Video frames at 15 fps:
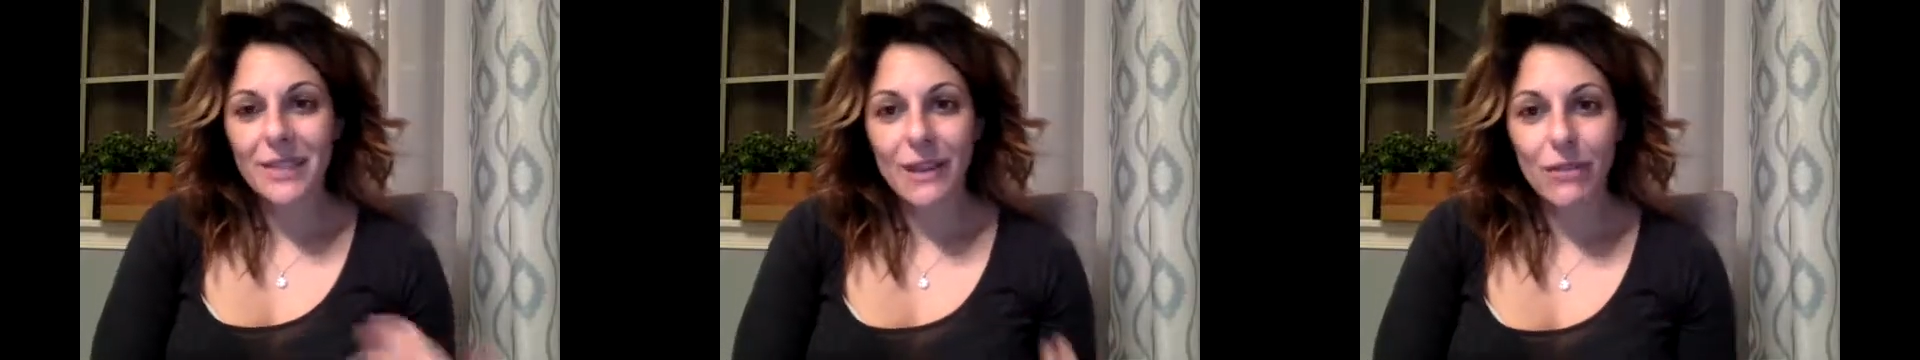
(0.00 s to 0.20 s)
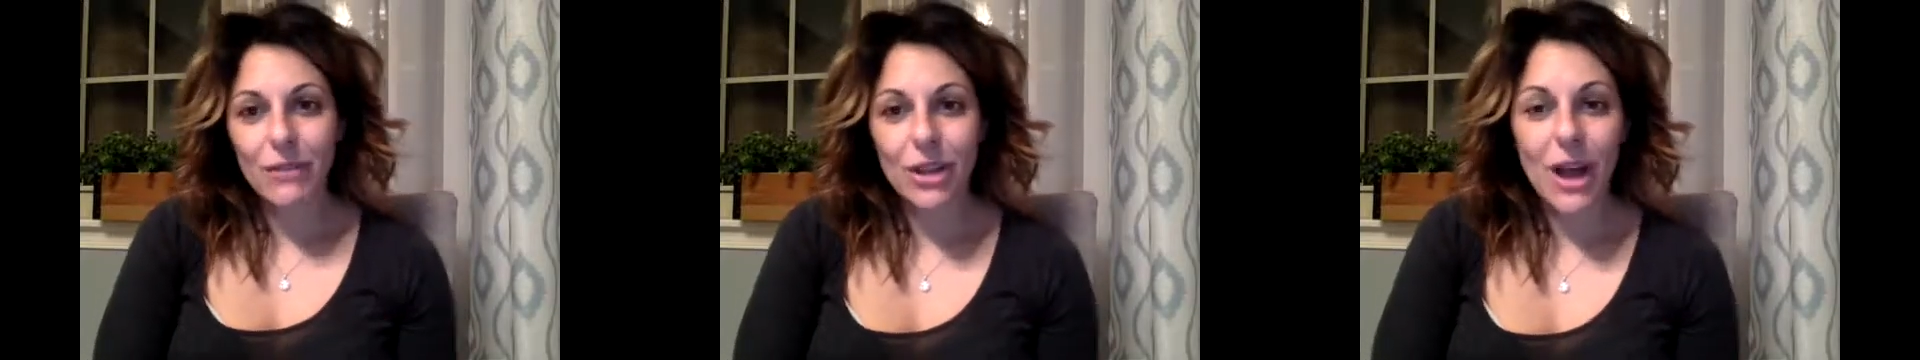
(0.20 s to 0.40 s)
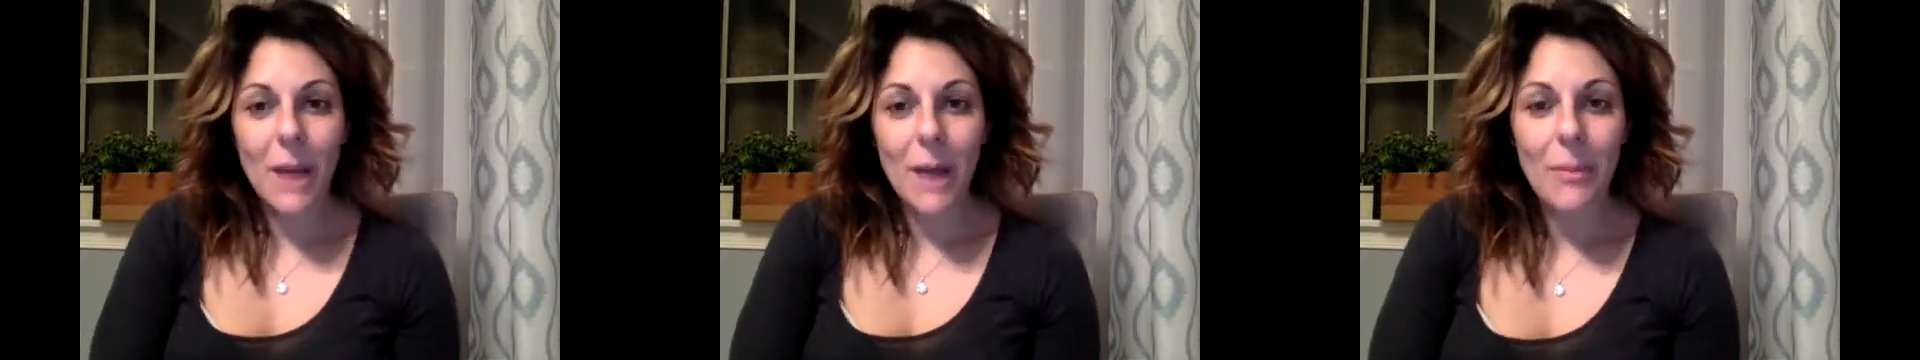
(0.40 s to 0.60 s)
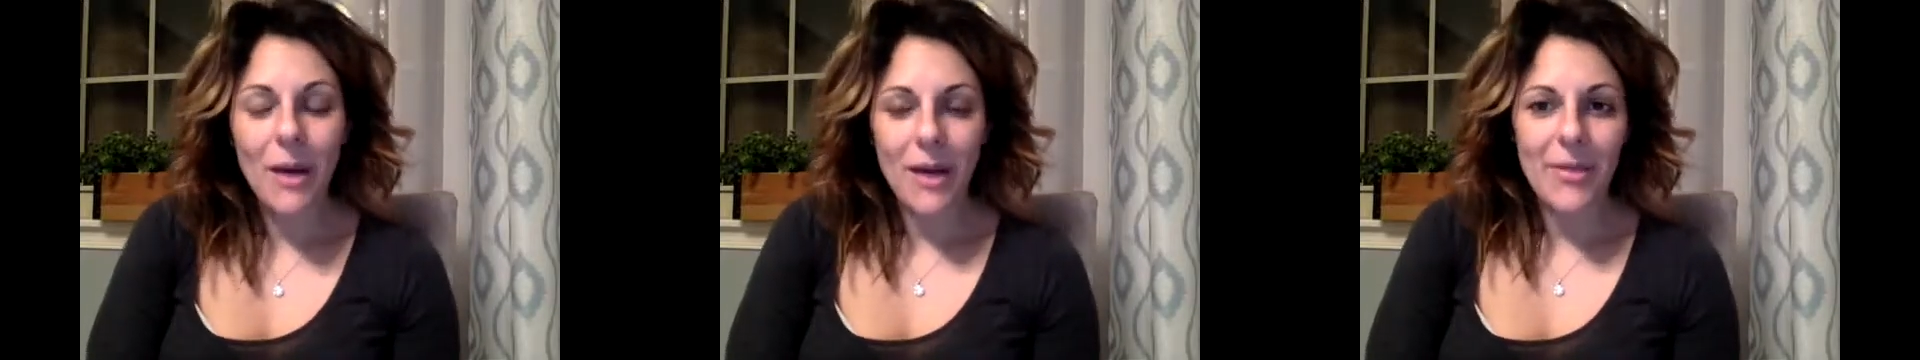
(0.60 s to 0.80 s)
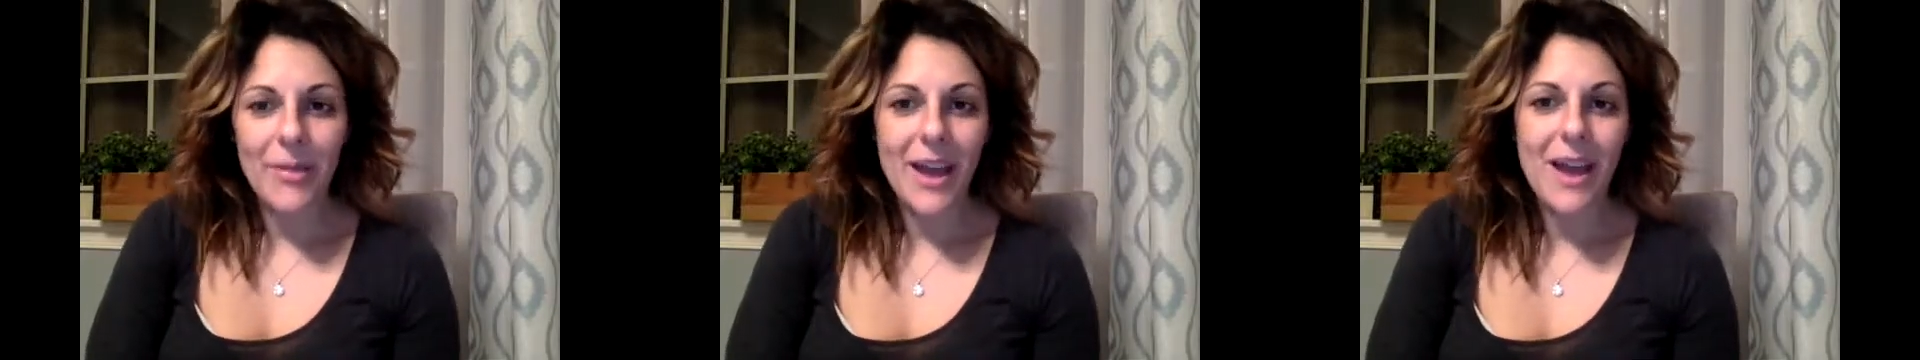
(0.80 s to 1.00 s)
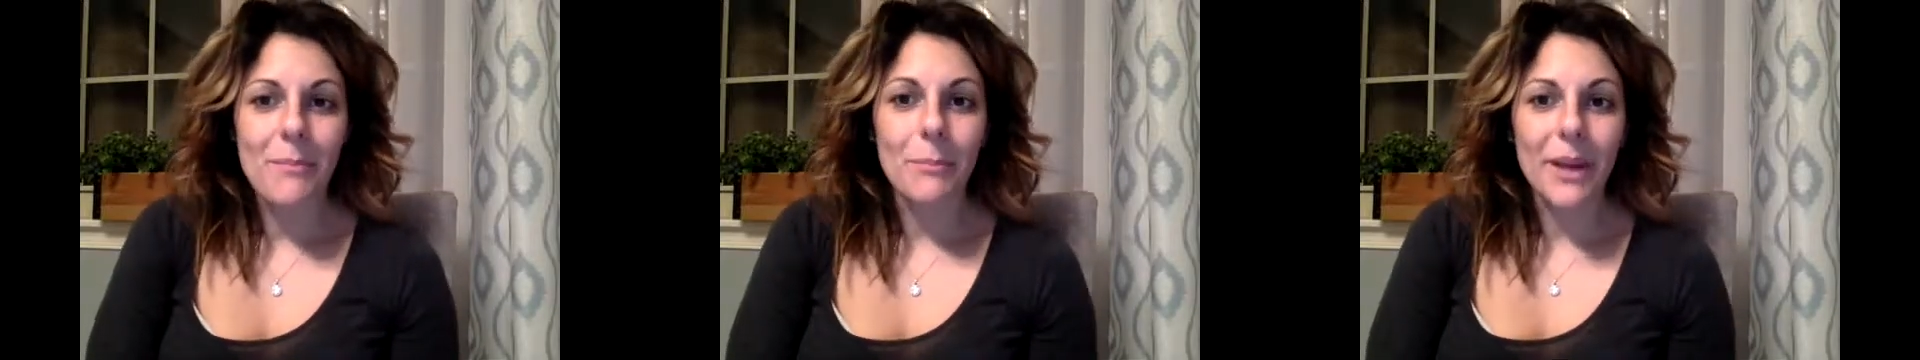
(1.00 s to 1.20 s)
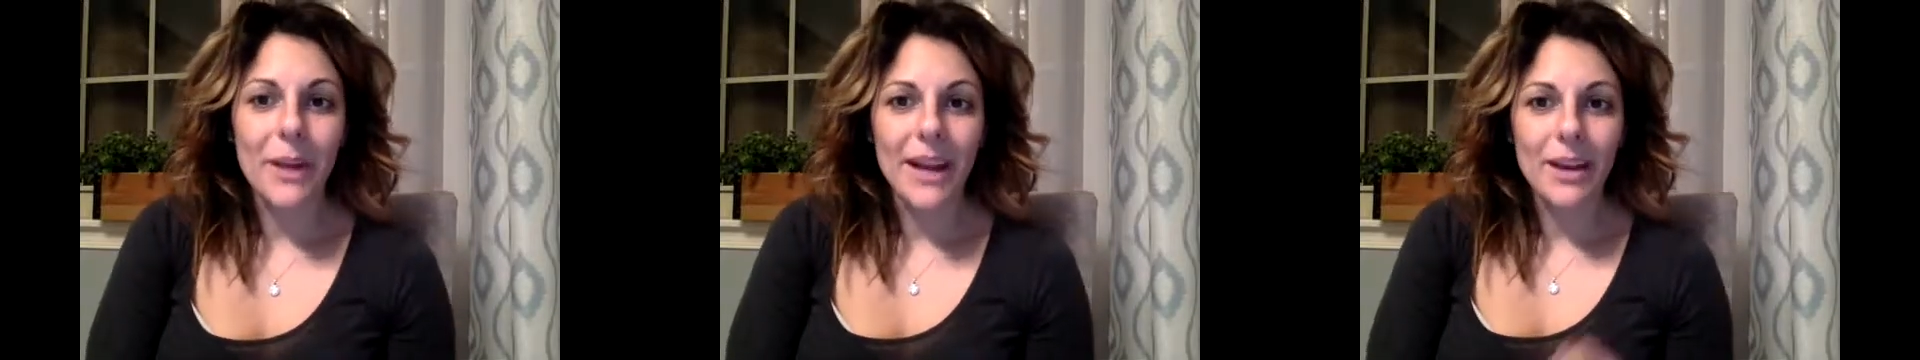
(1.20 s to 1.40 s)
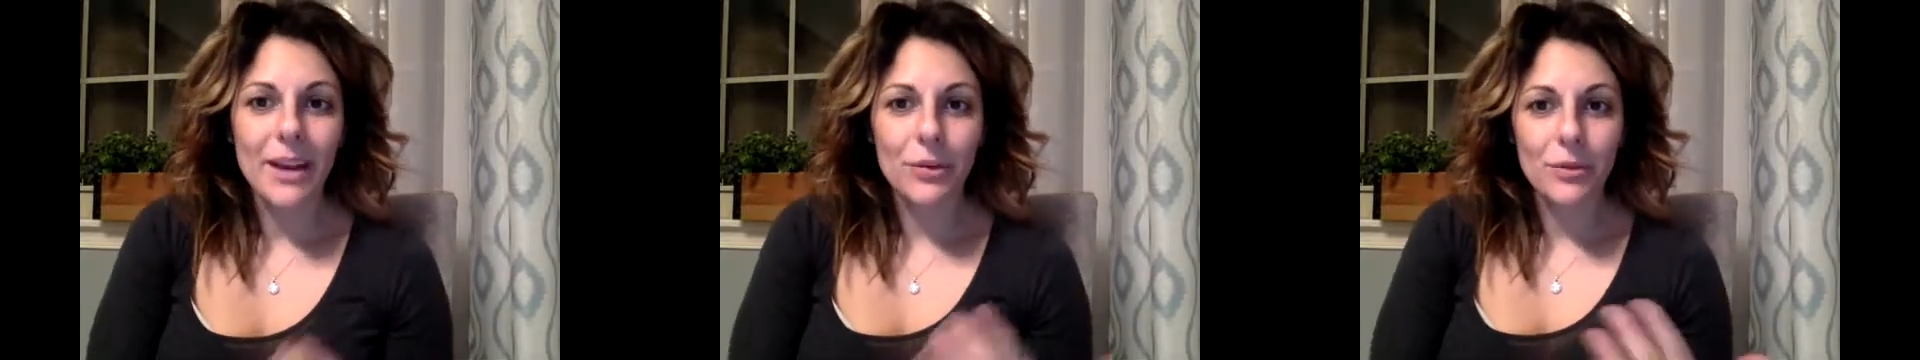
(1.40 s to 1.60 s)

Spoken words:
level up on that by